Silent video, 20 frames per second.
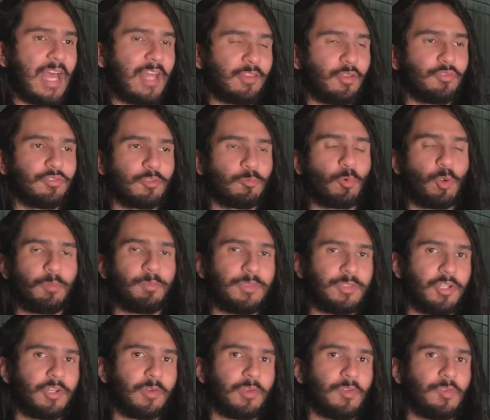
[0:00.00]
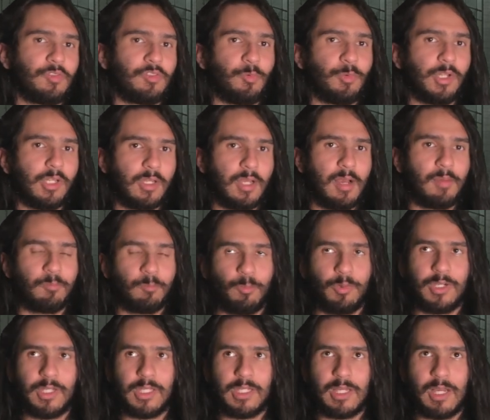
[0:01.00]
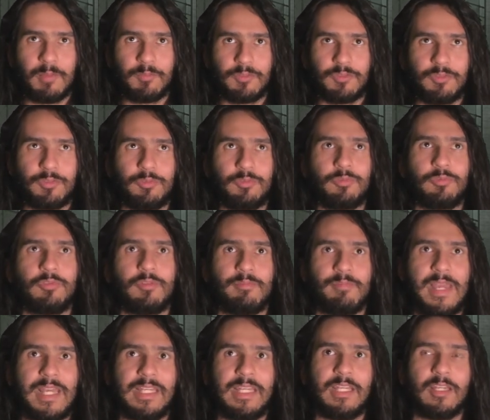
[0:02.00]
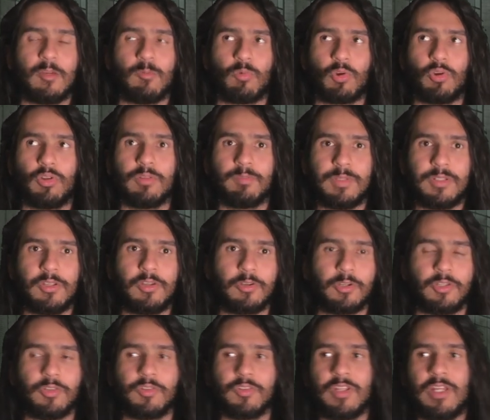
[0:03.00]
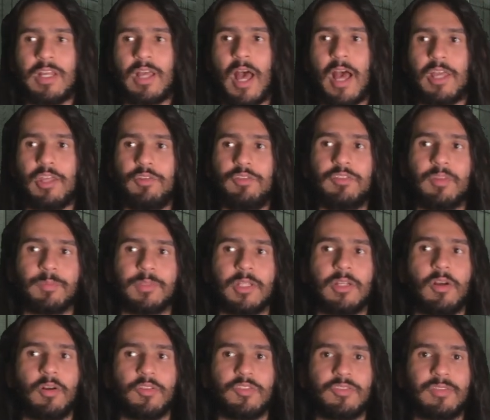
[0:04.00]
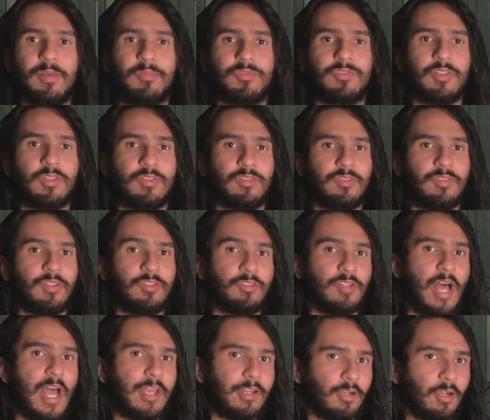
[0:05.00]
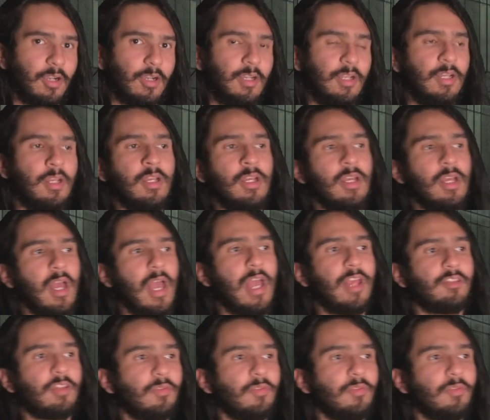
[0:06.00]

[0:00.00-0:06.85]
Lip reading: those are world materials. So when it comes to making world materials, I use something called Substance Designer. And